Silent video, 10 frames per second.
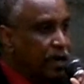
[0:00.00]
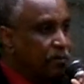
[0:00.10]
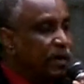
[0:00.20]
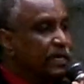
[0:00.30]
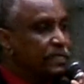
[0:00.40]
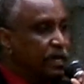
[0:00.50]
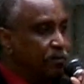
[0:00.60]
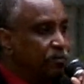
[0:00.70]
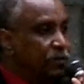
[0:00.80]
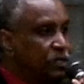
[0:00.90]
Among
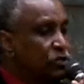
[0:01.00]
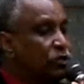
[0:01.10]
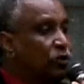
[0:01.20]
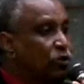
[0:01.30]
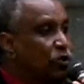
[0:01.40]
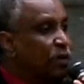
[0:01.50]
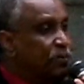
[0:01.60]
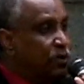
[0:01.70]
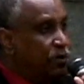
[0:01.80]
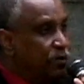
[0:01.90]
them is Dr. Luca
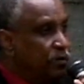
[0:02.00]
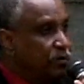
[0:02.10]
Pium,